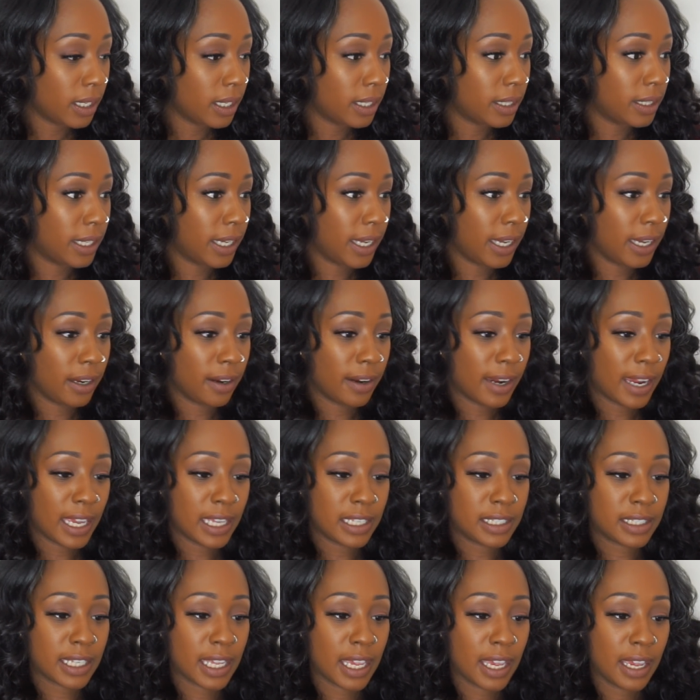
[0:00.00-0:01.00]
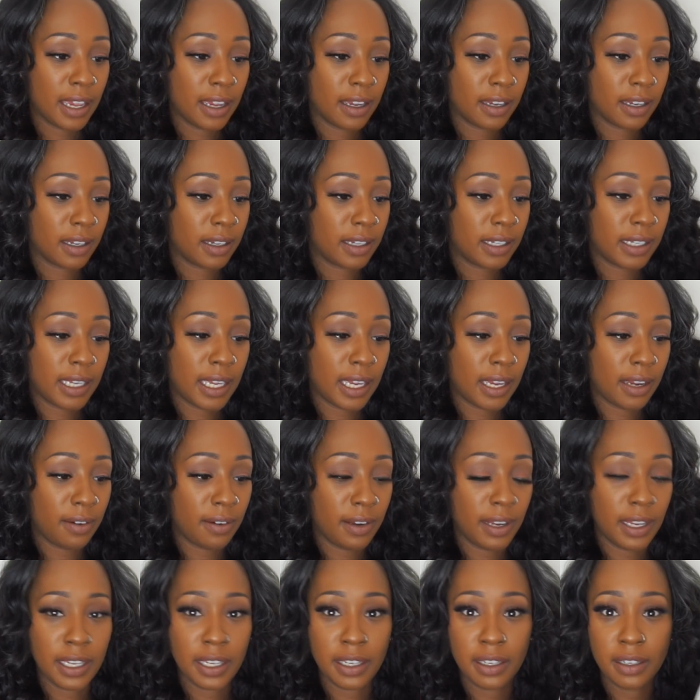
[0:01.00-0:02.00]
The hair has
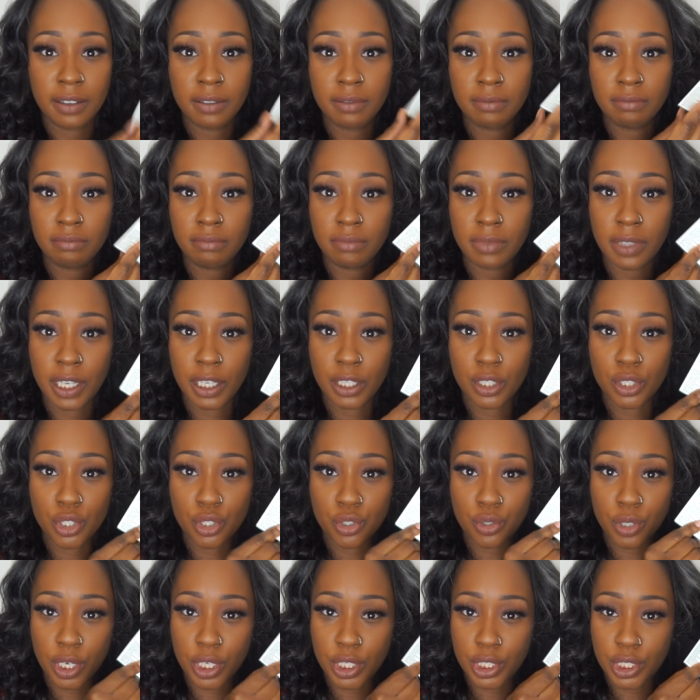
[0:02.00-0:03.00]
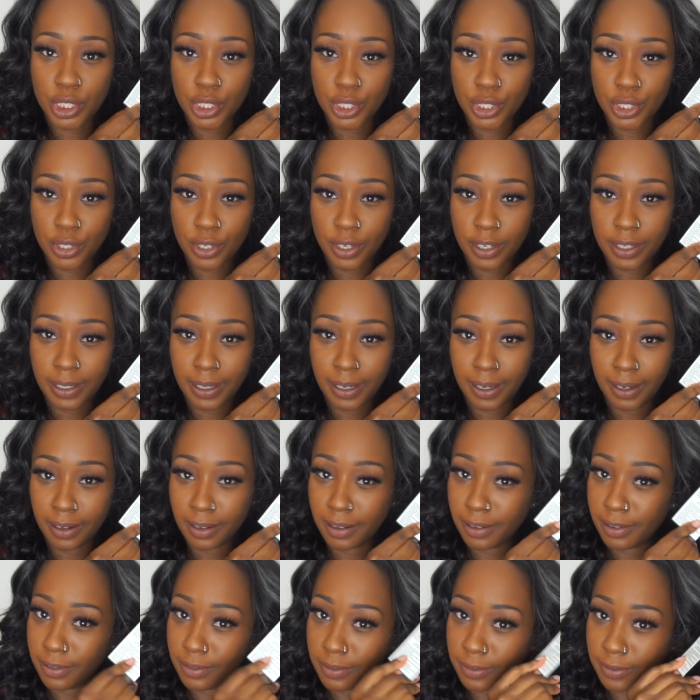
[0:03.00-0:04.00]
carrying instructions on
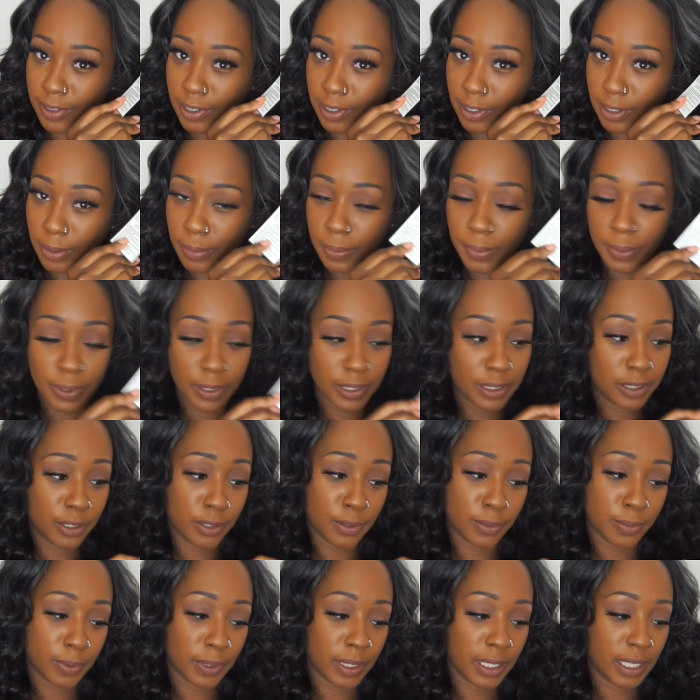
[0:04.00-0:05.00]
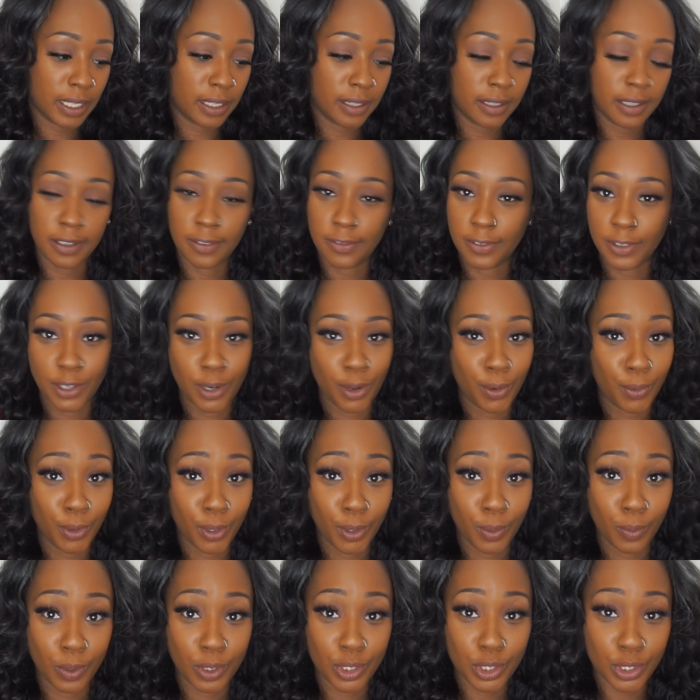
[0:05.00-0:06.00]
here, very important to read if you don't
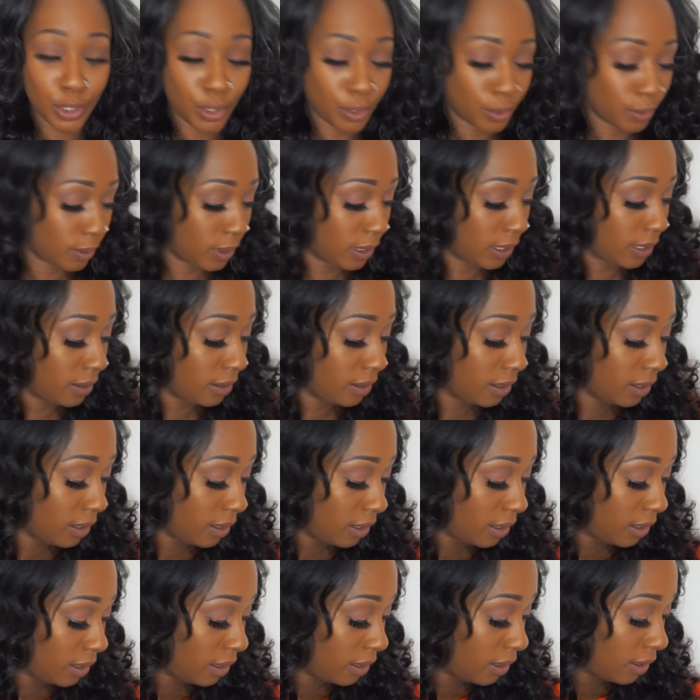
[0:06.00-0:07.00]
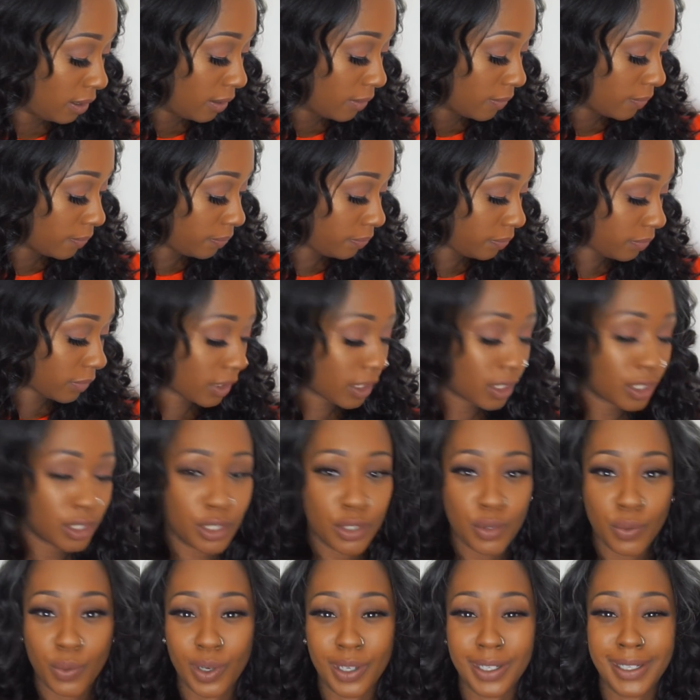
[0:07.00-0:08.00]
know what you're doing. because
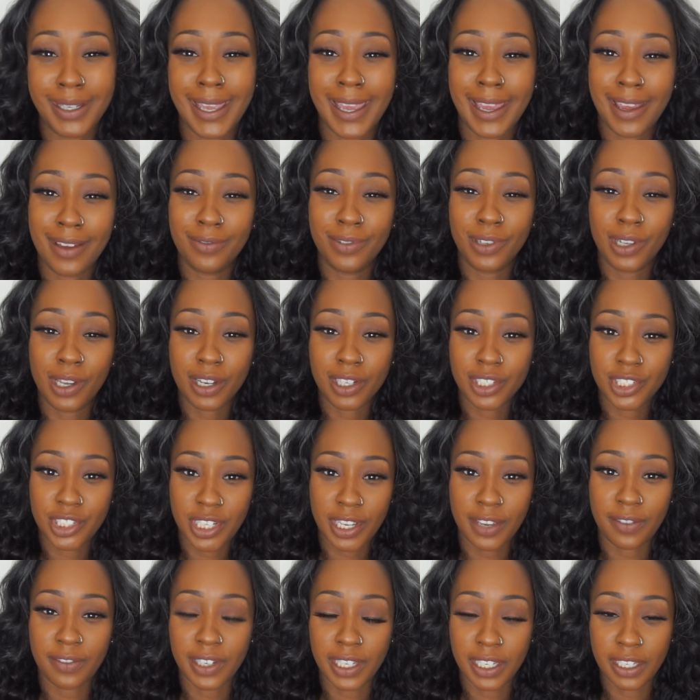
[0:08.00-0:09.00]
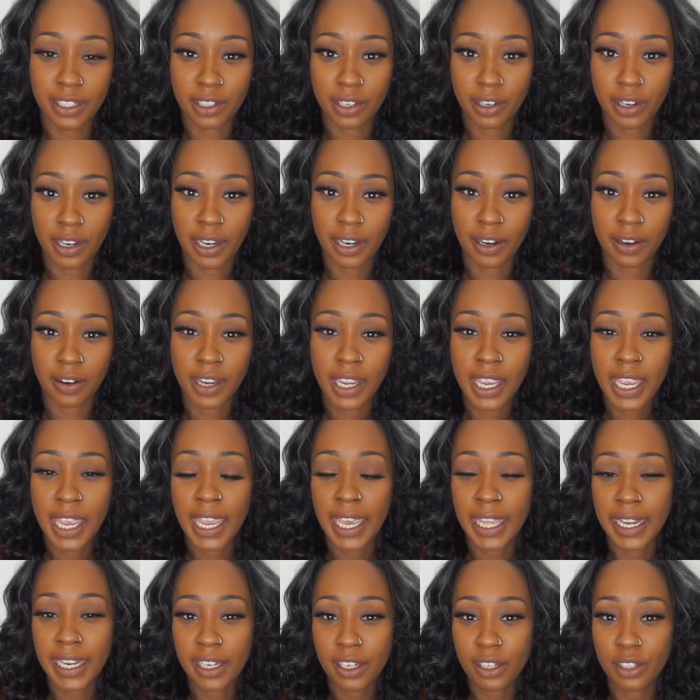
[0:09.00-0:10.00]
you want to have longevity in your hair.
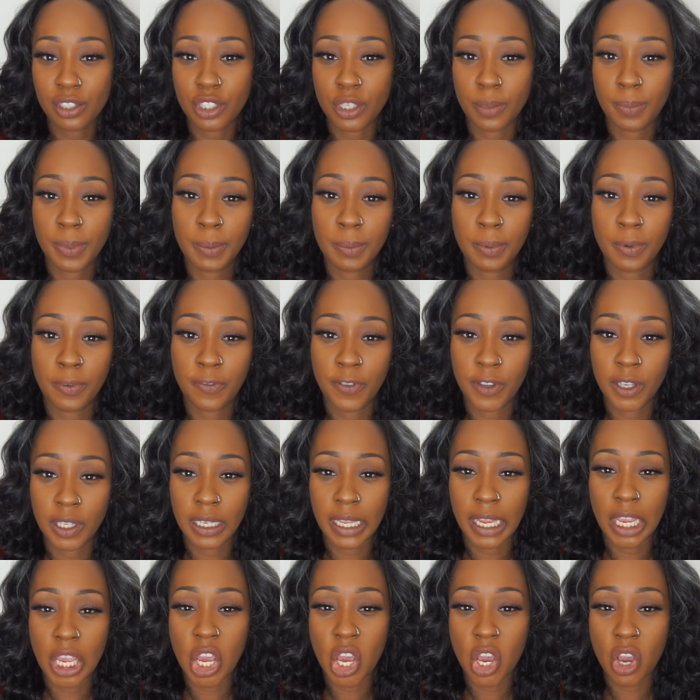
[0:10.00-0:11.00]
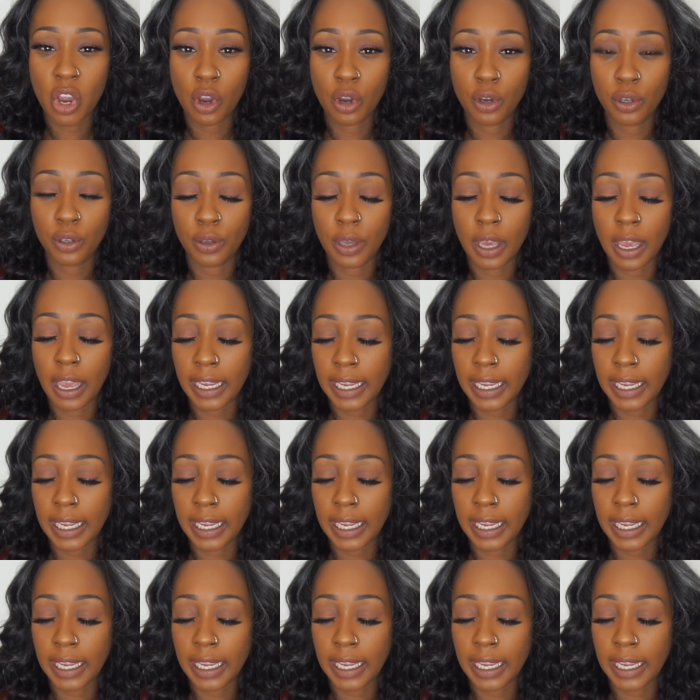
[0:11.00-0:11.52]
And I know some people feel like, oh, I